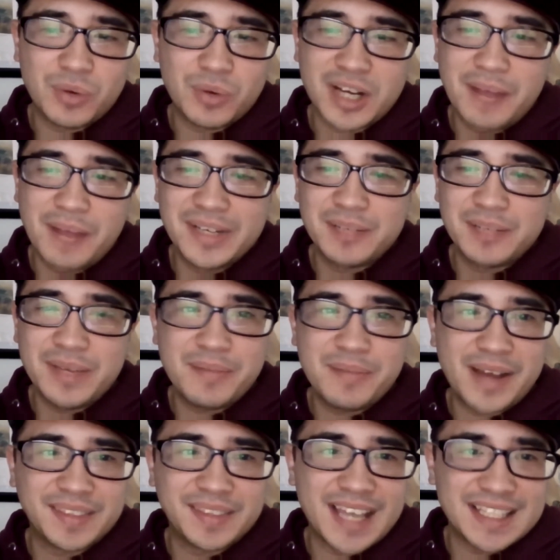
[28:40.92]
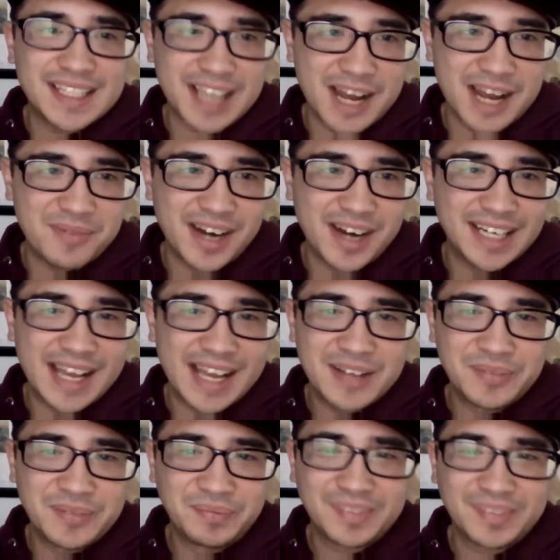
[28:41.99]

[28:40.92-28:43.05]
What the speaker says: coming to be about that time right now.